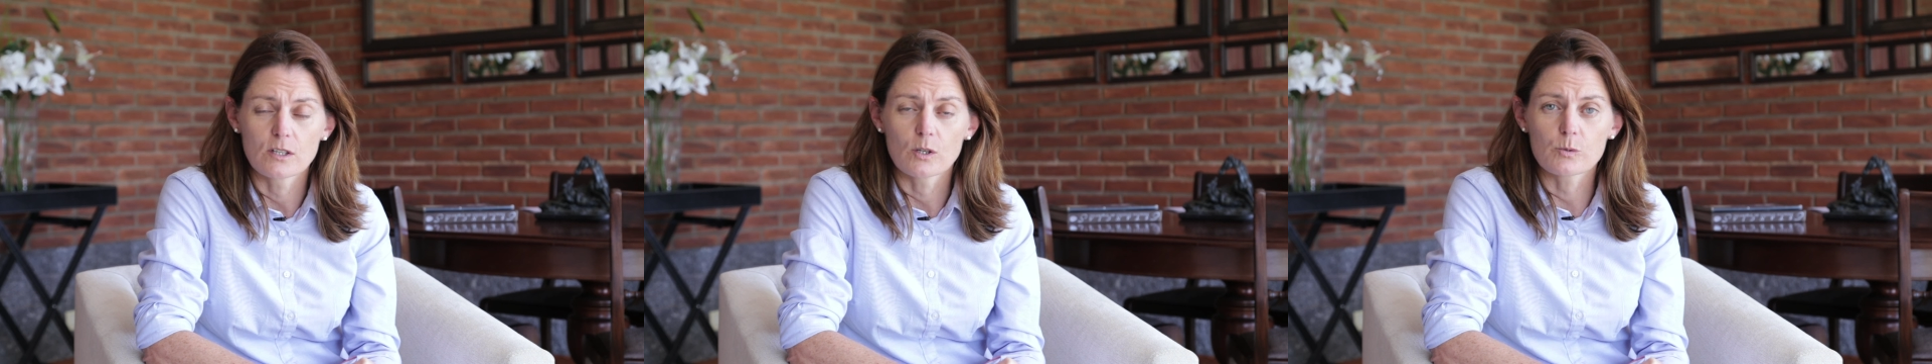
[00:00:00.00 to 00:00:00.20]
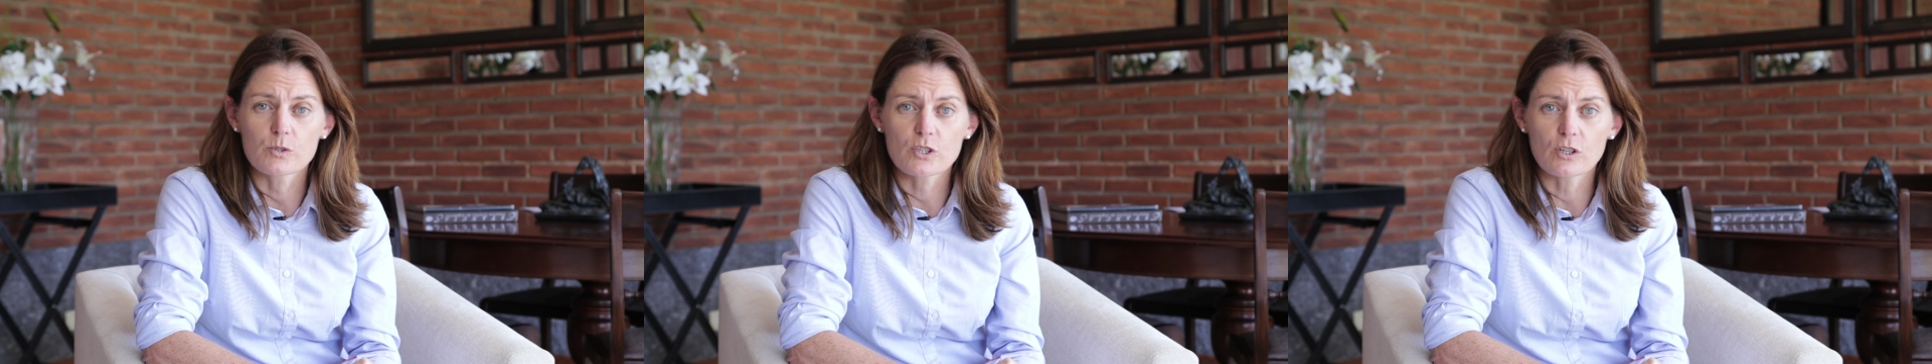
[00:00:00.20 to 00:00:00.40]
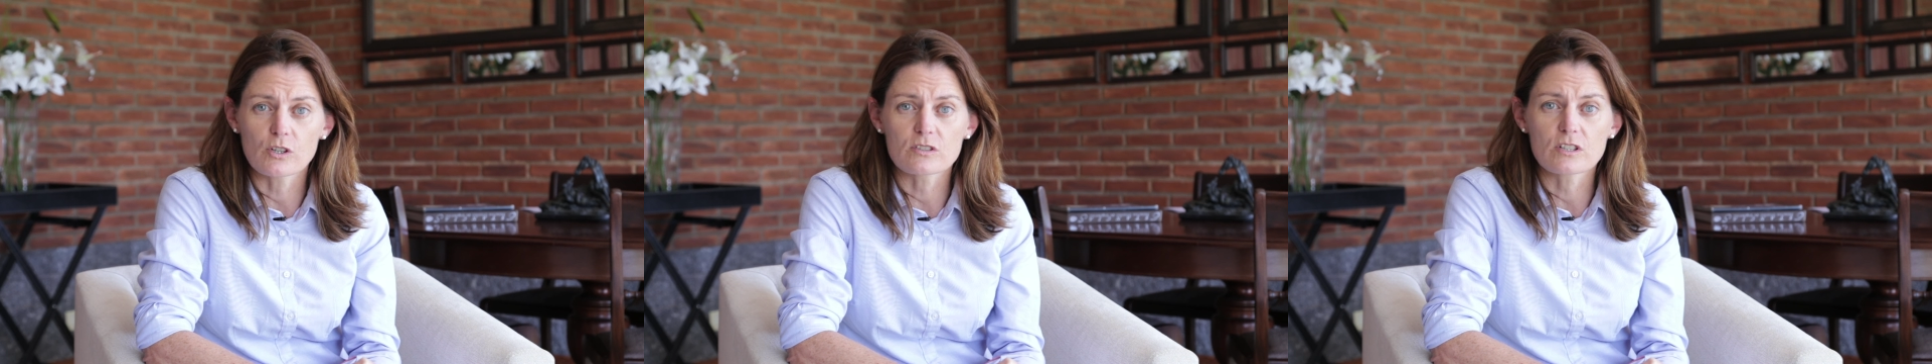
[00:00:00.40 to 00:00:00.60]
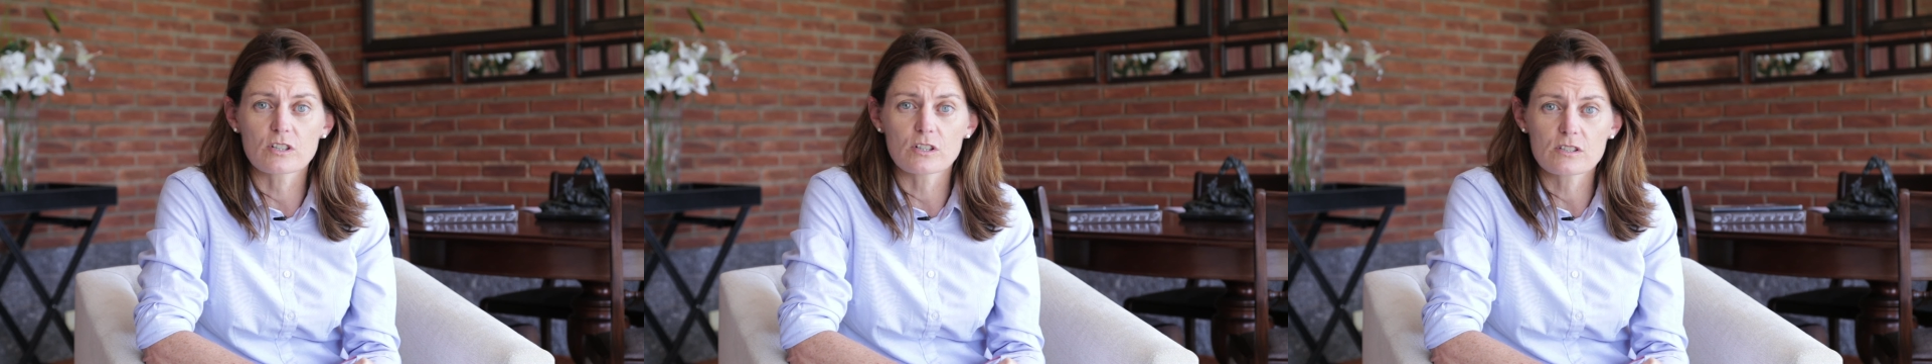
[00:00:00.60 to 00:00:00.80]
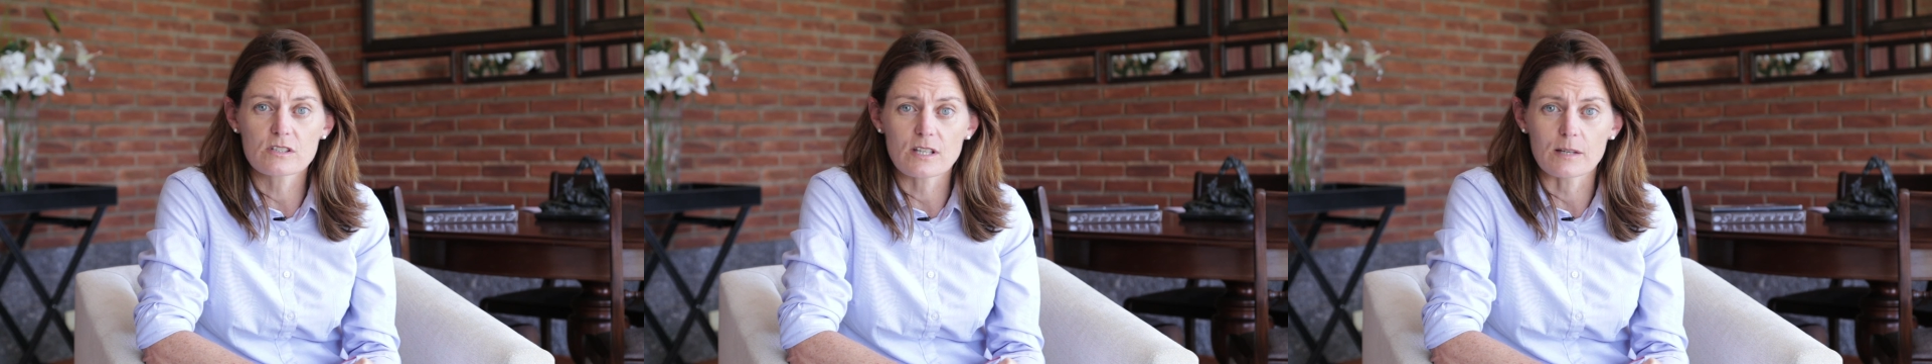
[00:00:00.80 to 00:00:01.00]
which cause
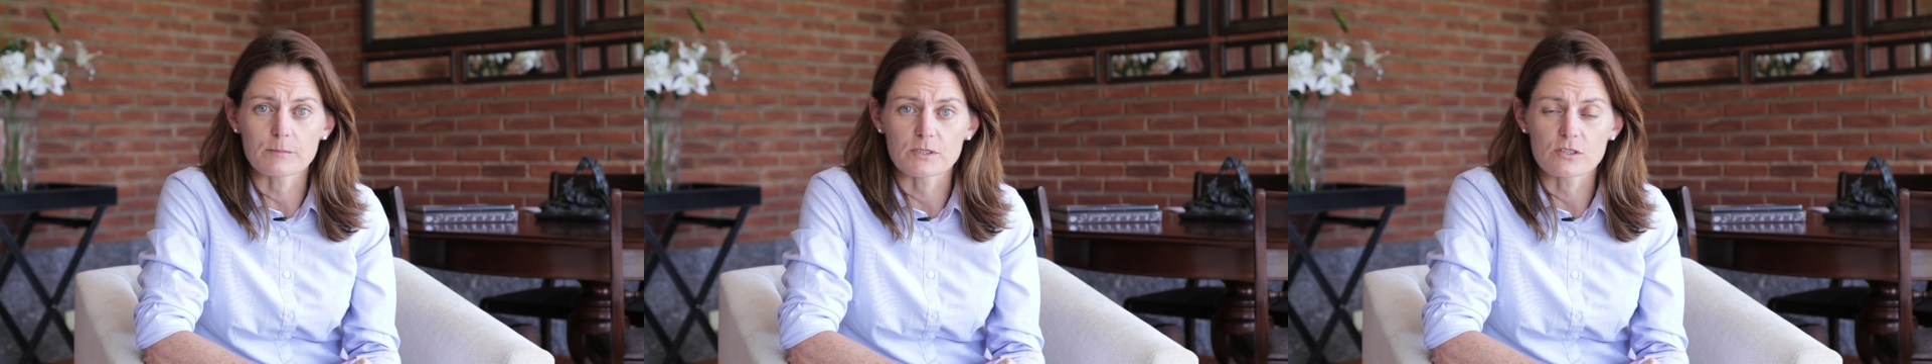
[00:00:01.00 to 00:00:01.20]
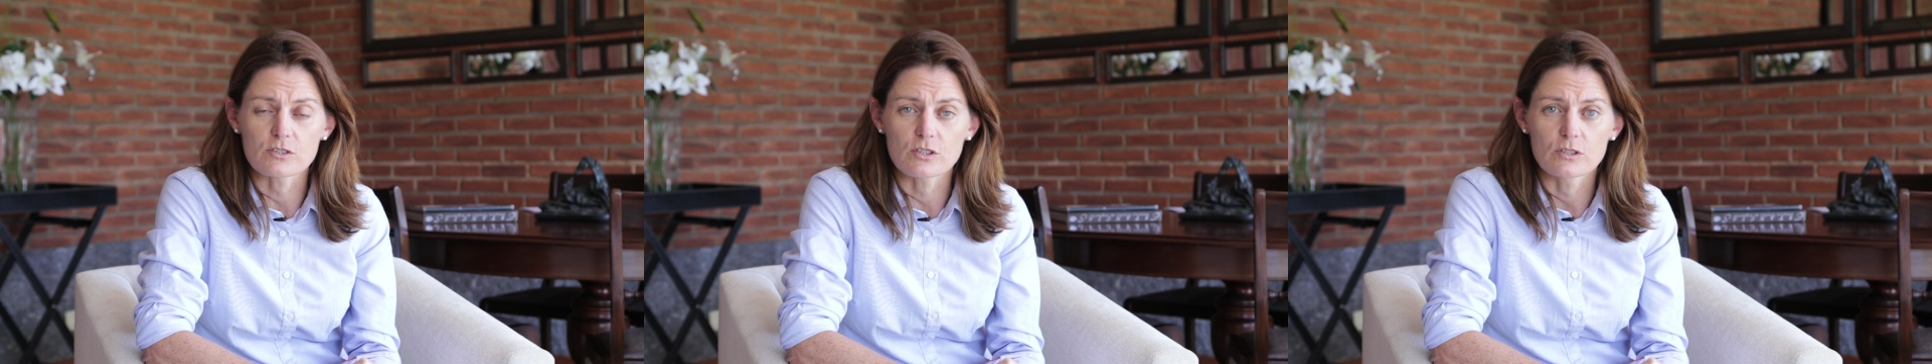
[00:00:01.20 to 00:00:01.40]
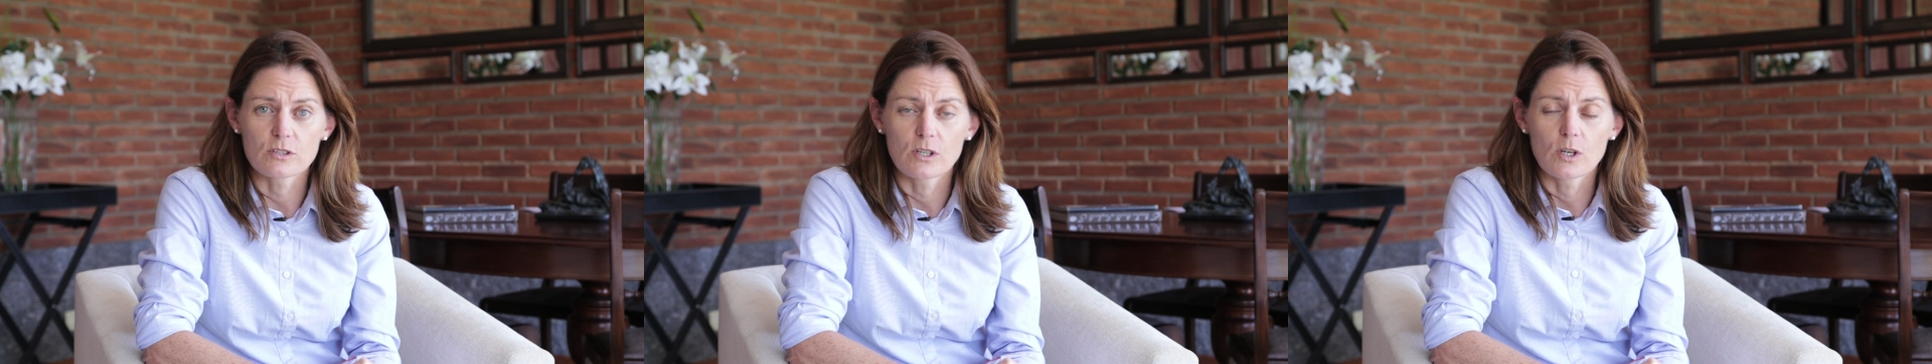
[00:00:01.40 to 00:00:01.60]
gut damage,